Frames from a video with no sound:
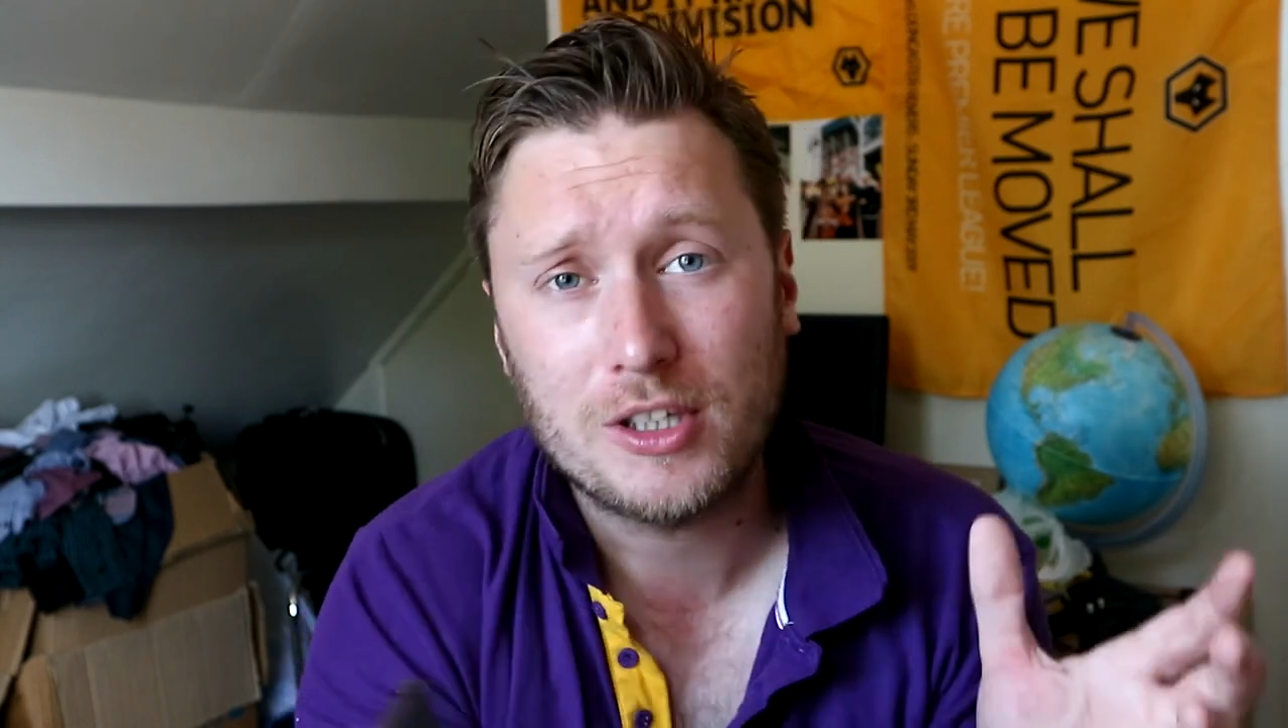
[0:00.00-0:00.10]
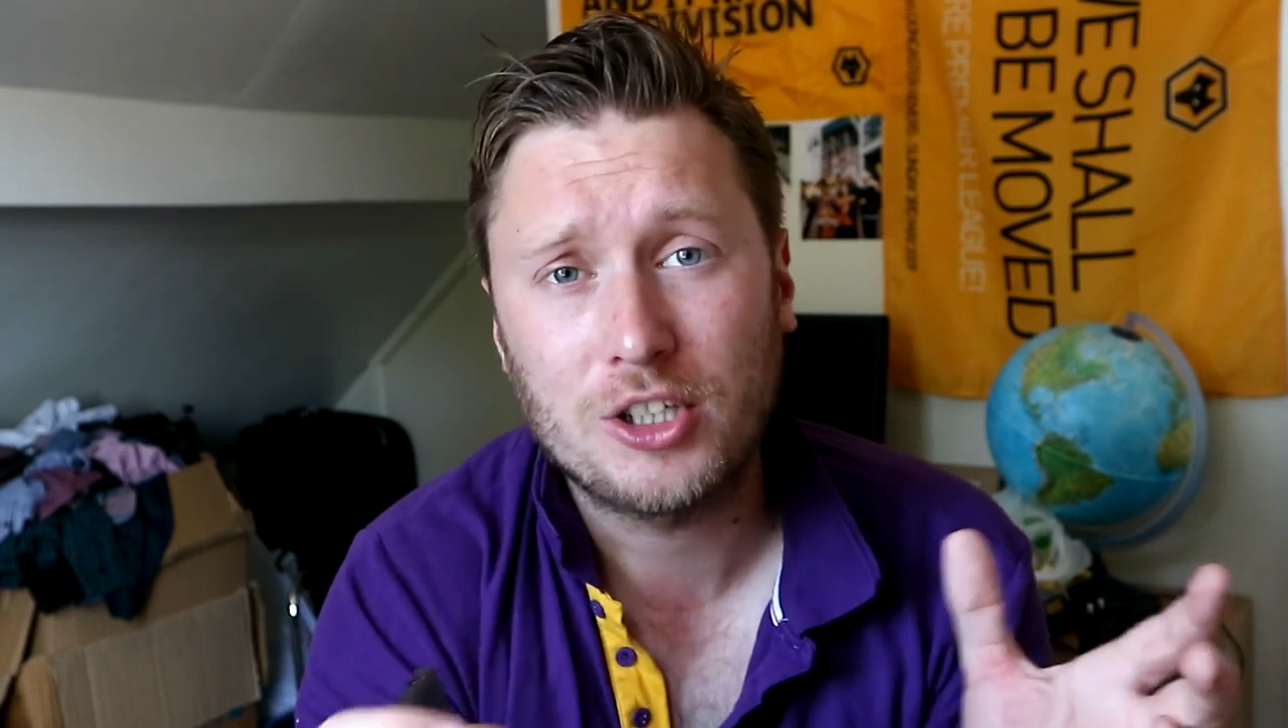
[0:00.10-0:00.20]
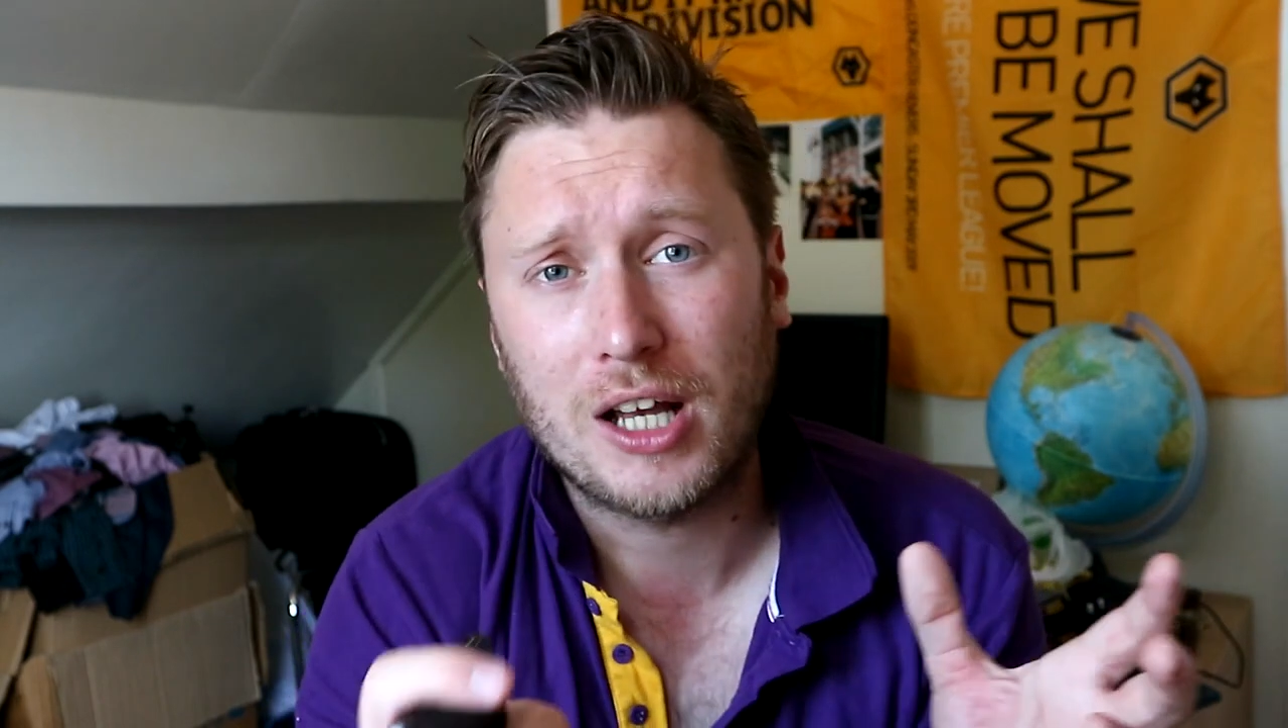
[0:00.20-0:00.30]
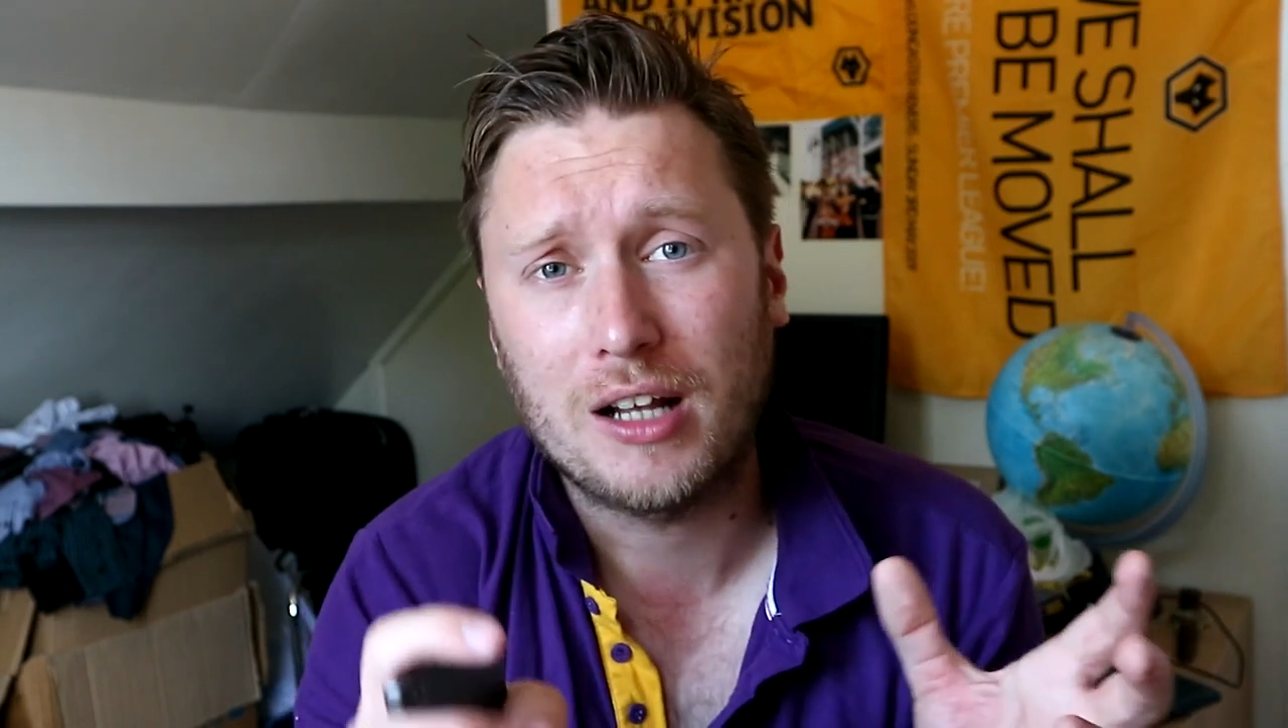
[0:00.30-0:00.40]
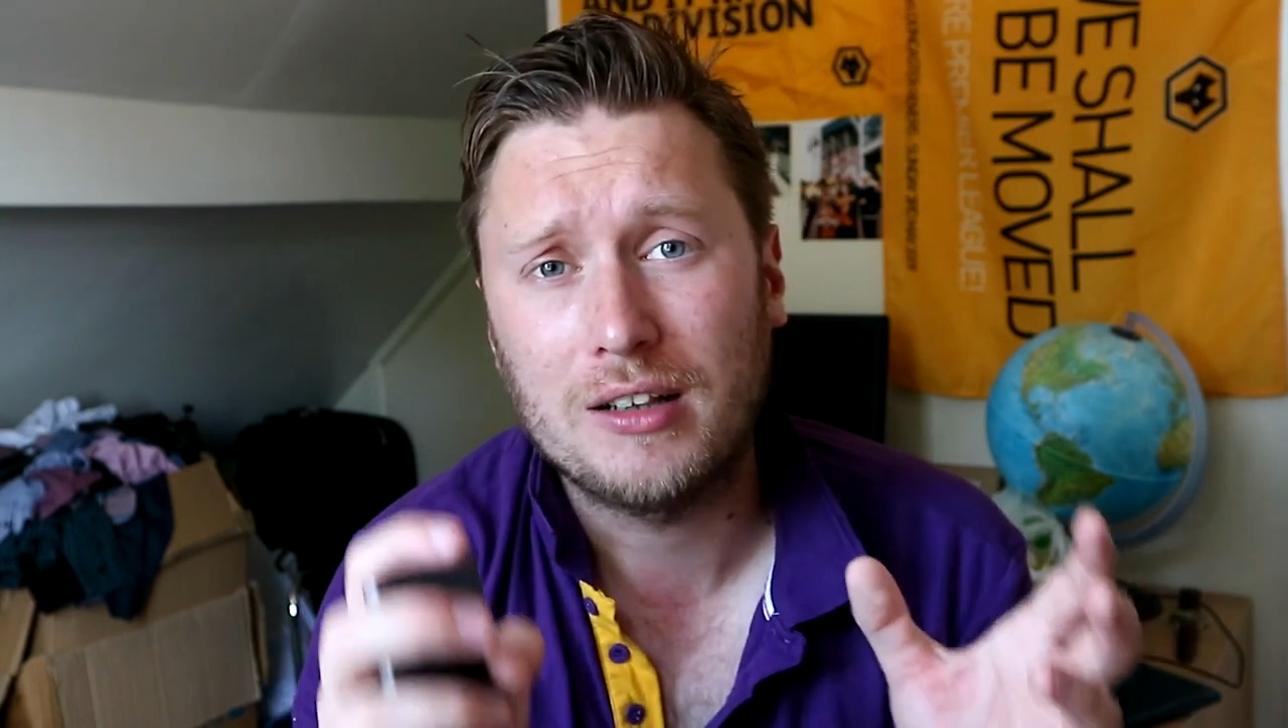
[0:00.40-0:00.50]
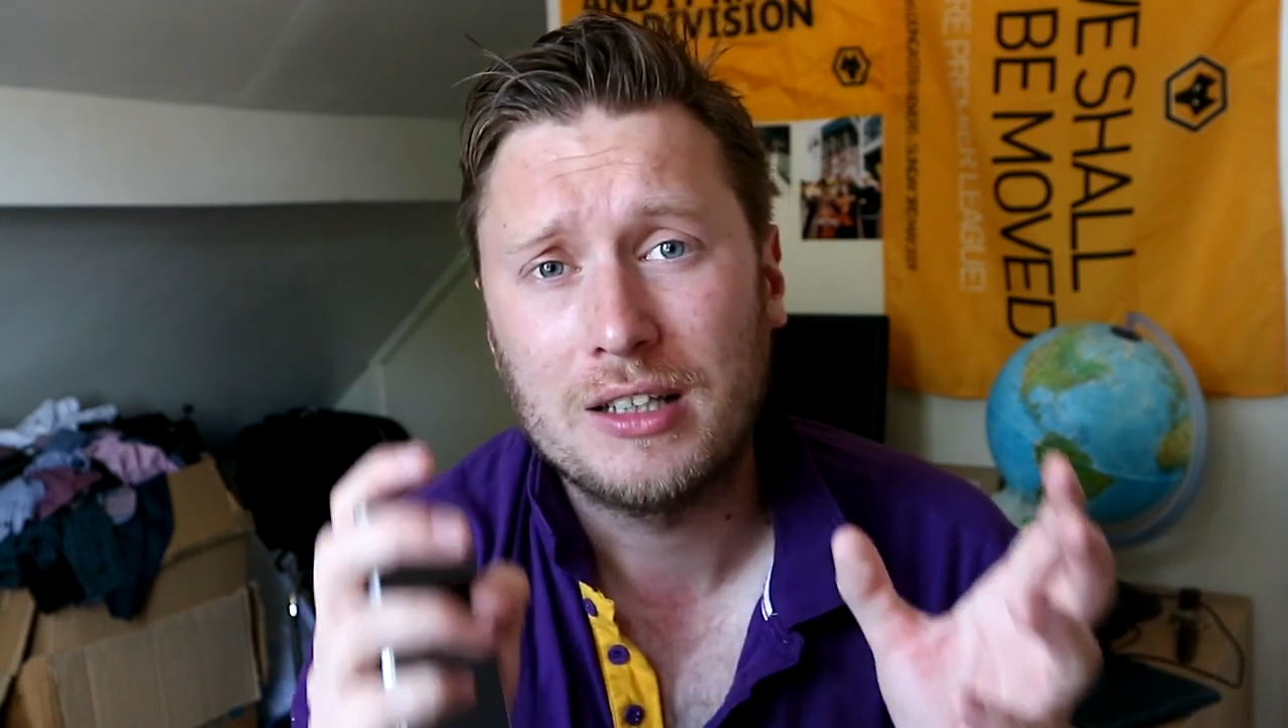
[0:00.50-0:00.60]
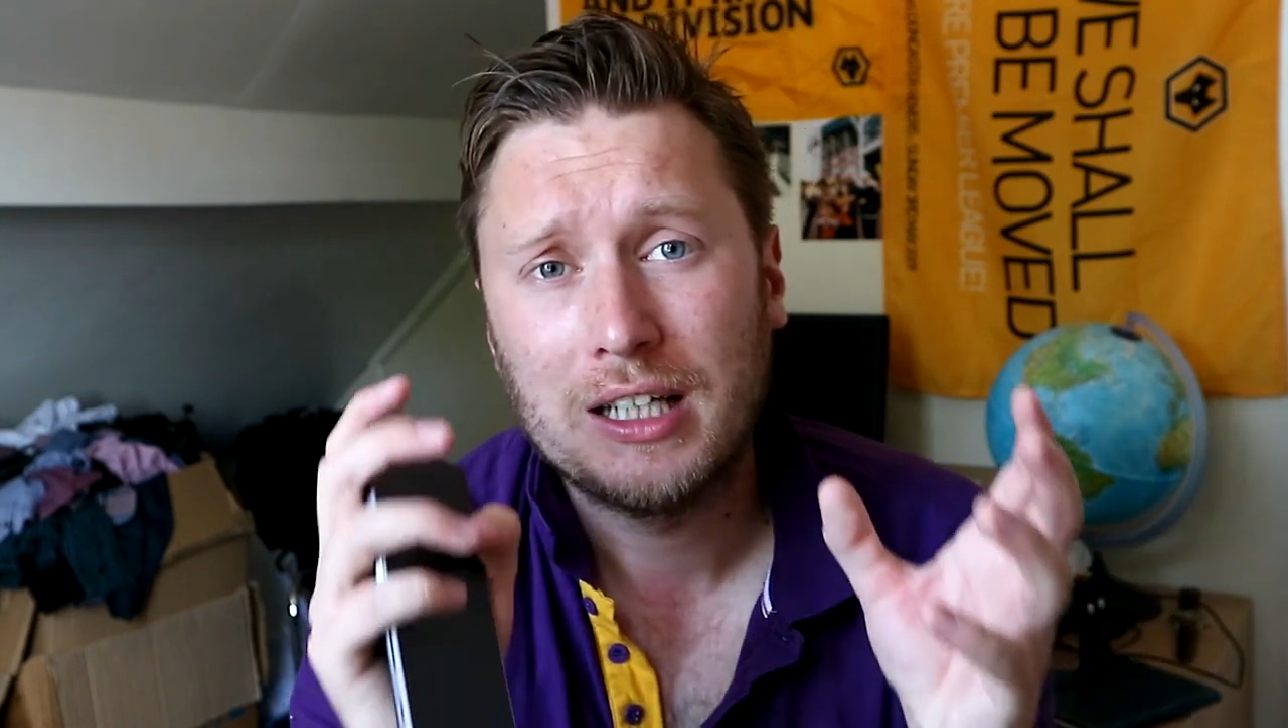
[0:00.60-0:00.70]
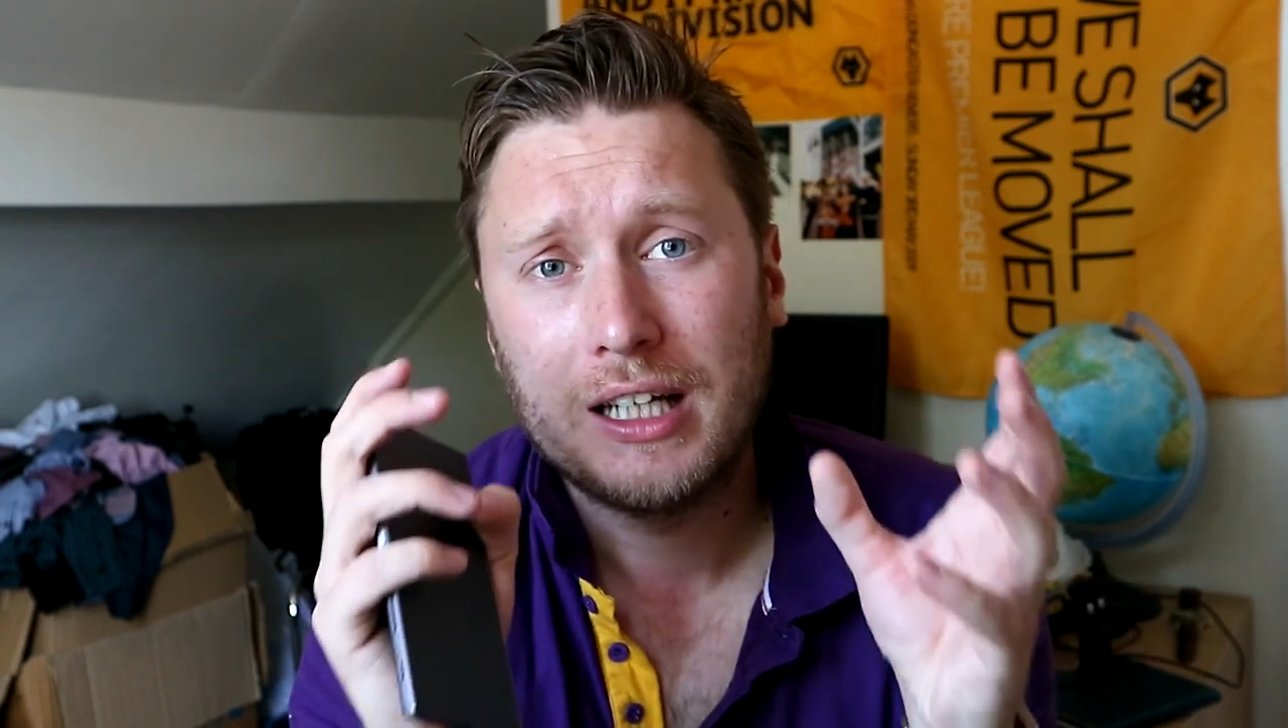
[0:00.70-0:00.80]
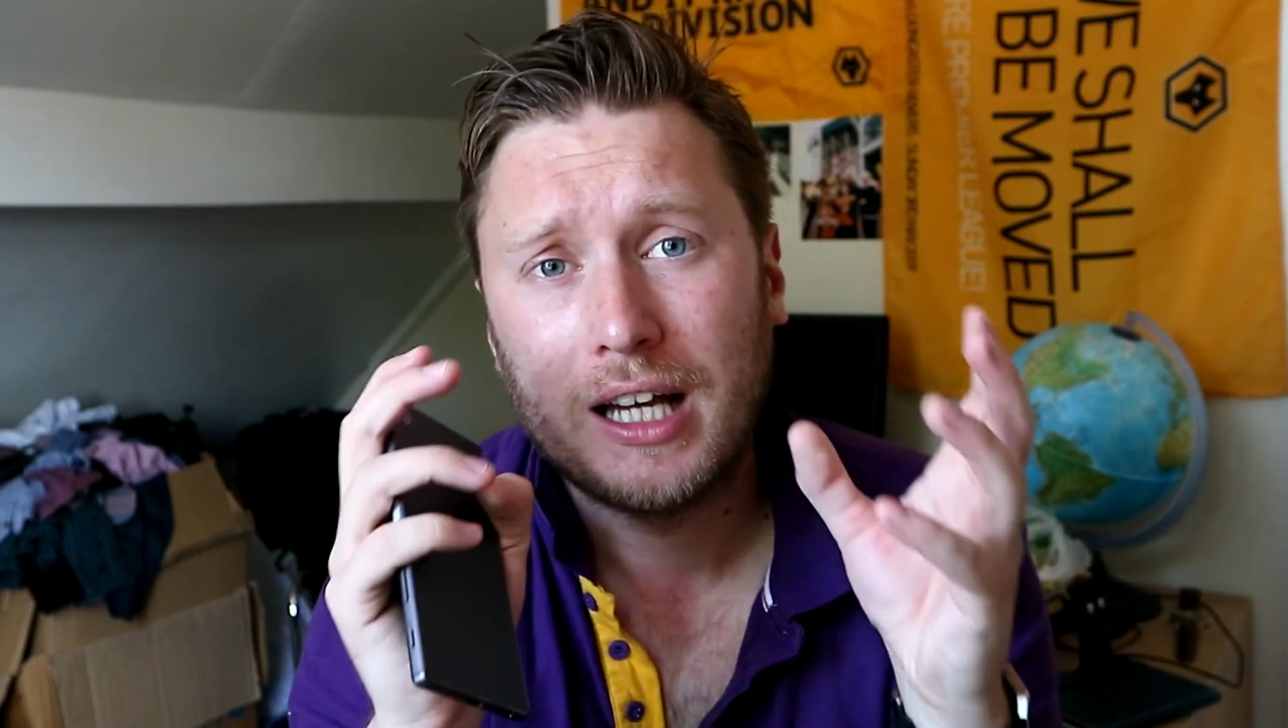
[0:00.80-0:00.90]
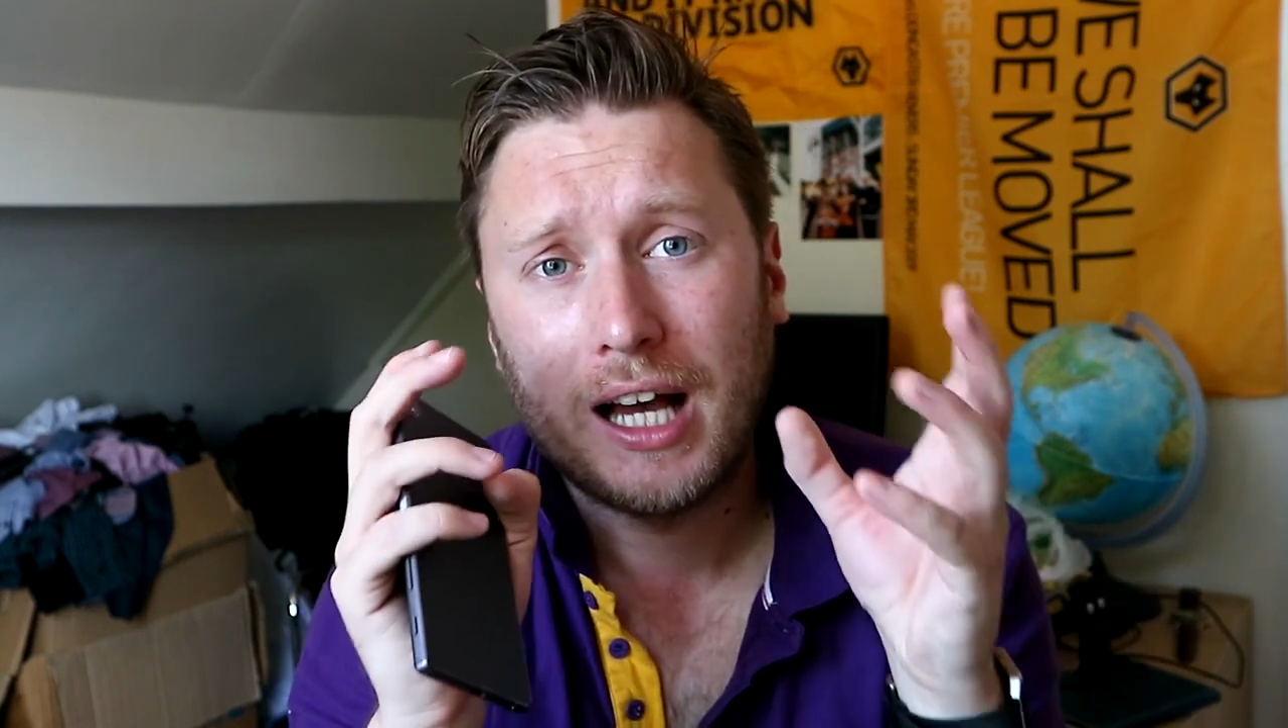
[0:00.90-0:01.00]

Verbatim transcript: to the channel,